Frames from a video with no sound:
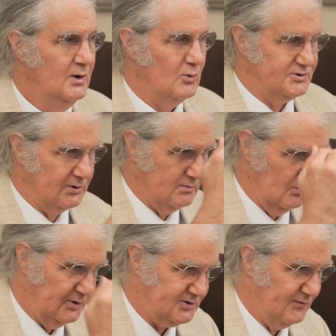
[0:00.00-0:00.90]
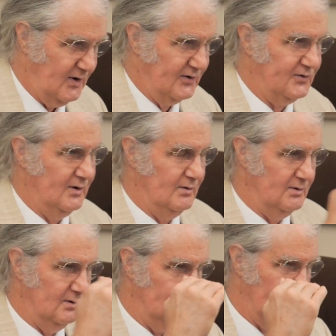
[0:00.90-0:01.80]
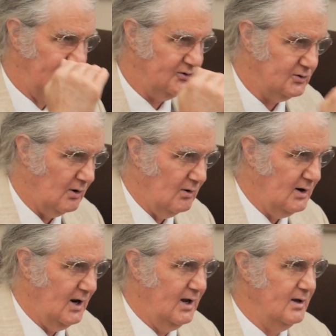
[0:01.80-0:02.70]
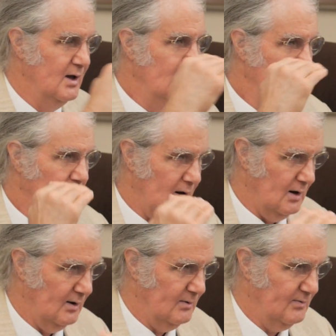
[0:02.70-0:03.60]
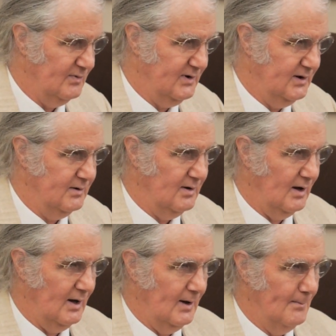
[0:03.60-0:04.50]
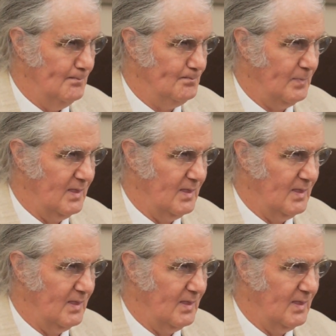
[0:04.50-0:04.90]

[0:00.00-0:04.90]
which, which affects the, the messenger R N A, uh, the, um,